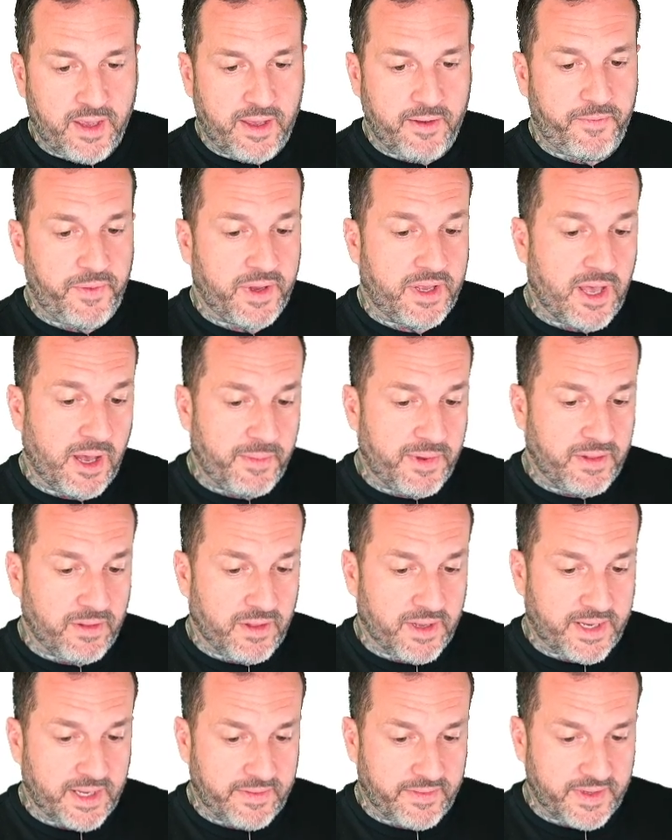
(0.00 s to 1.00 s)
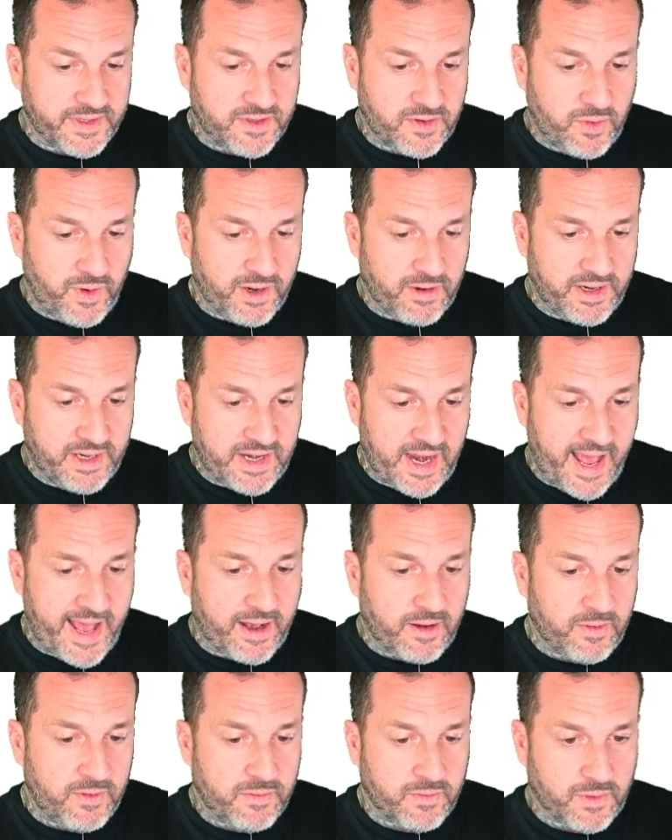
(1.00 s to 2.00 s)
If we come and look at this query
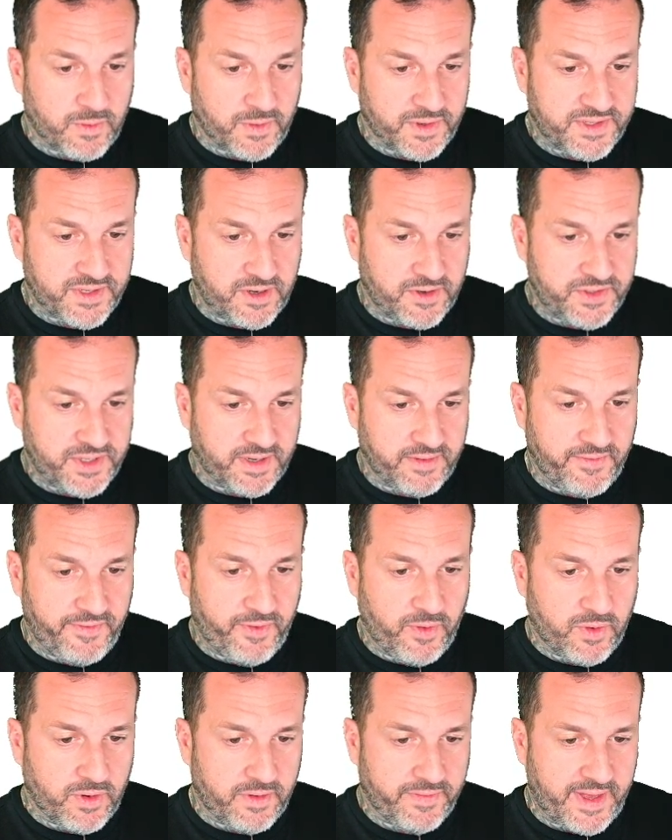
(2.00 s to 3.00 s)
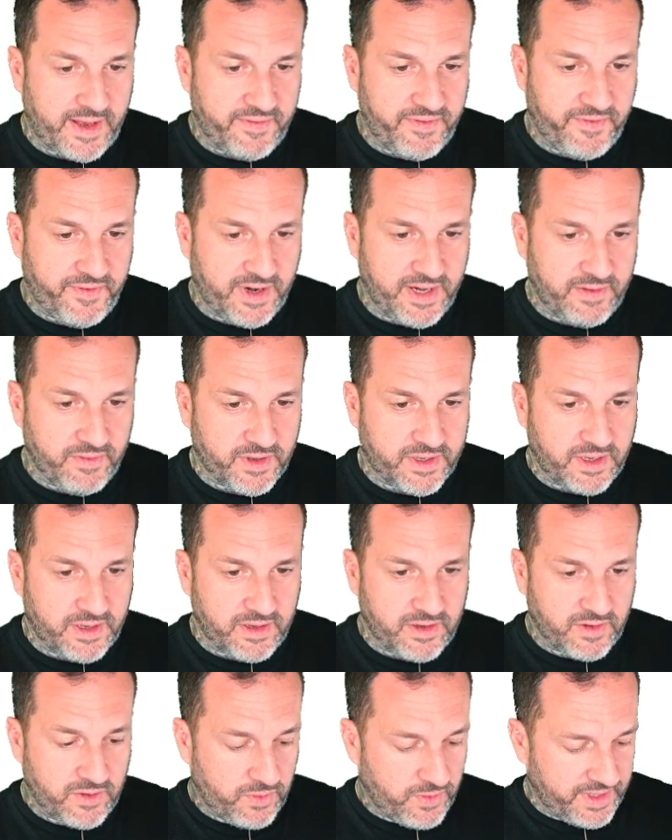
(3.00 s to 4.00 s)
now, where we're searching for that funny
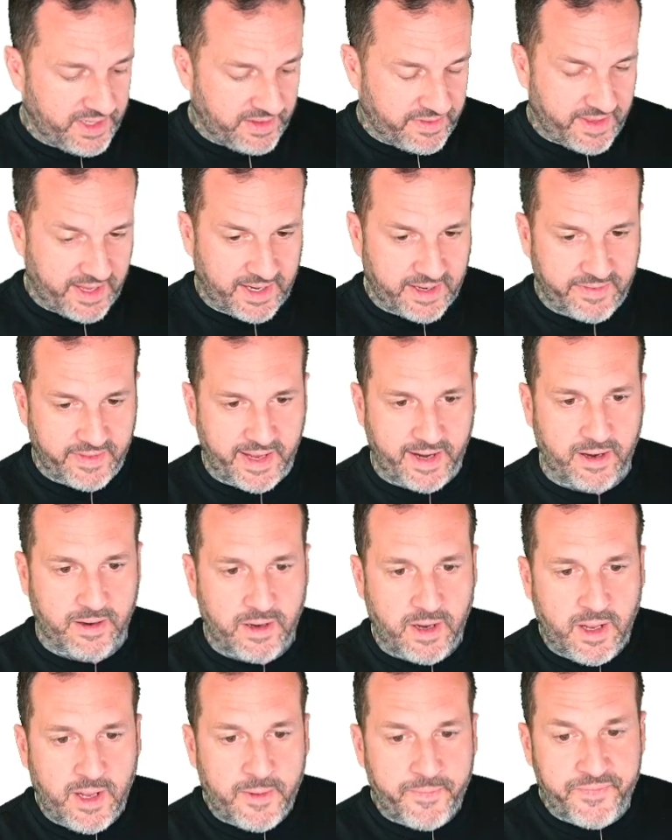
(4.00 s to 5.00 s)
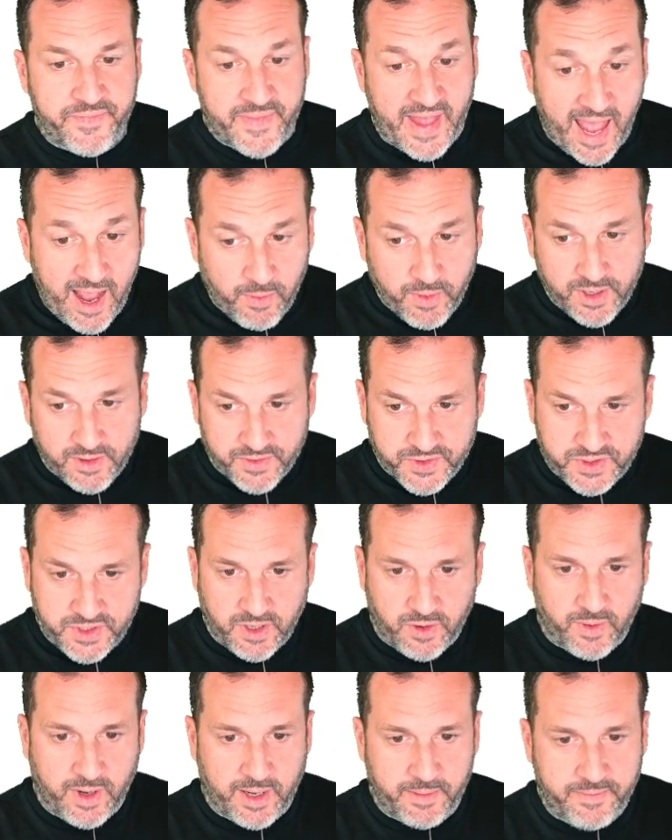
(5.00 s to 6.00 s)
looking gooey thing in there, now it'll
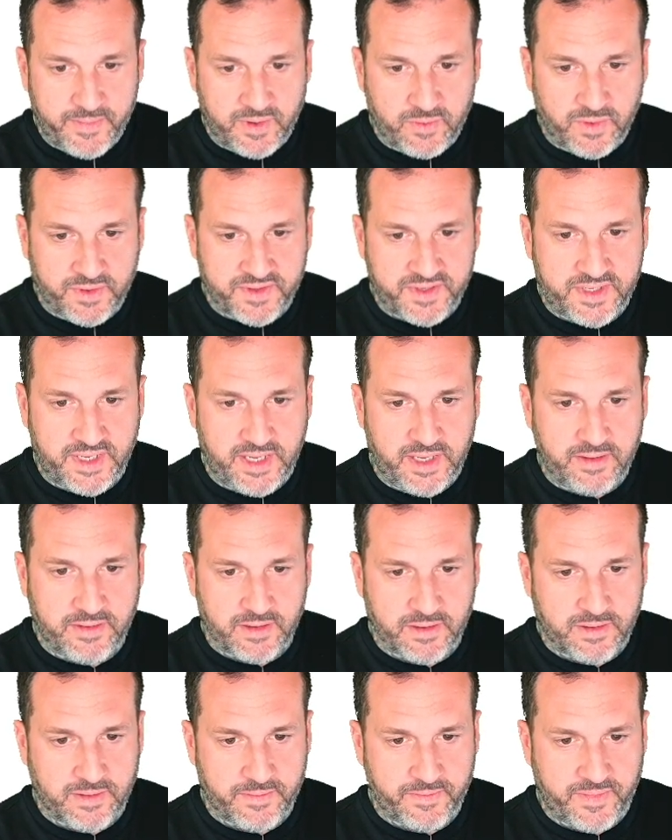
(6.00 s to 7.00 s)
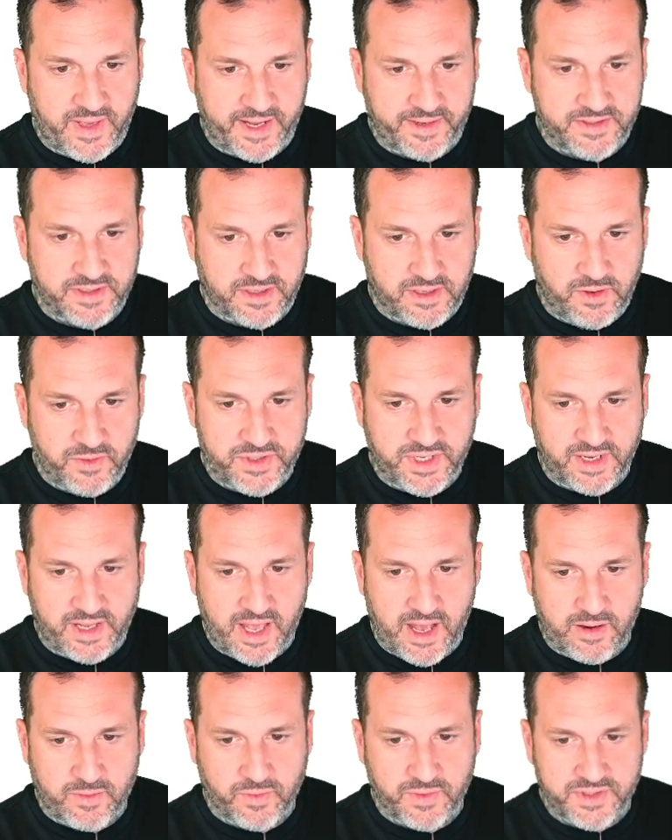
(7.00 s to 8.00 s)
show up and we'll see the execution
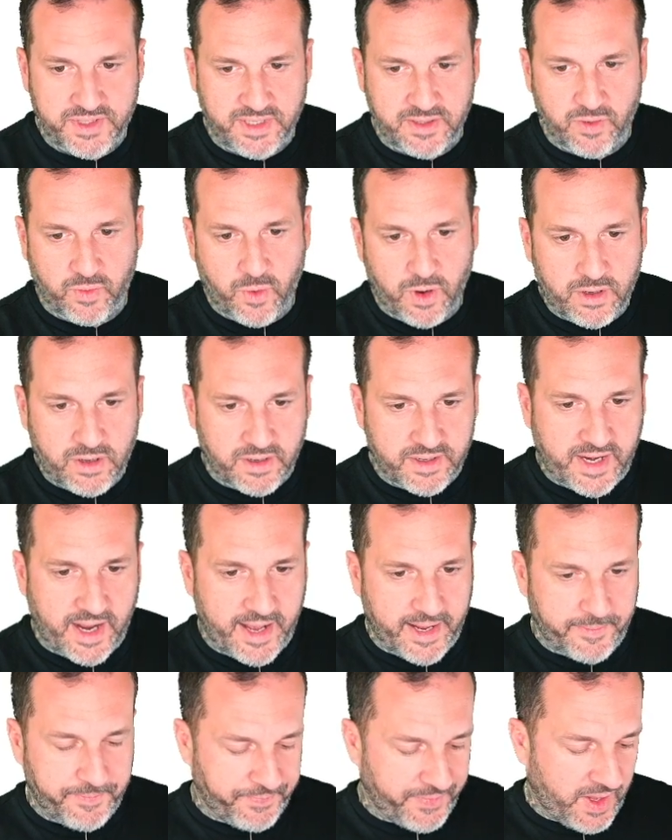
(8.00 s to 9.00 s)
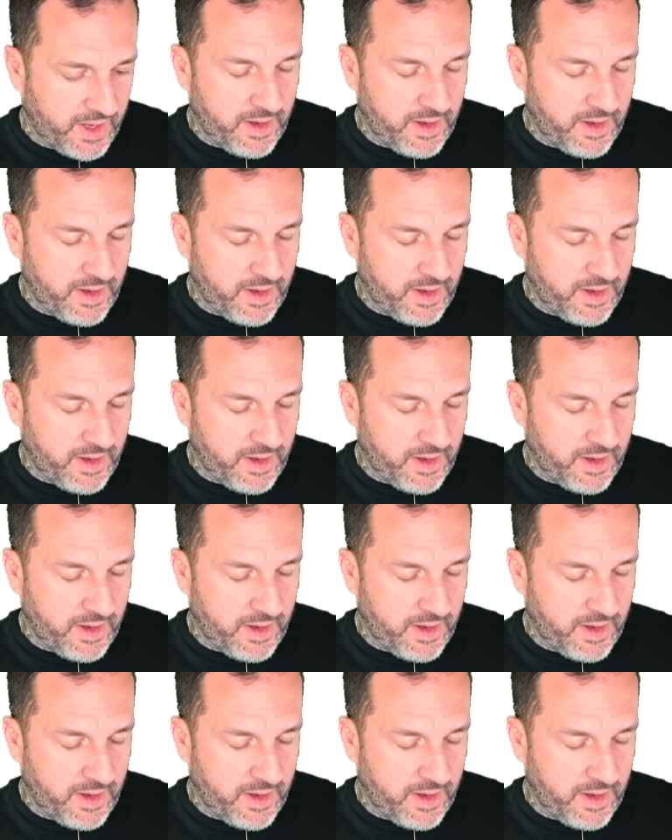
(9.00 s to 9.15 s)
count, we'll see the worker time.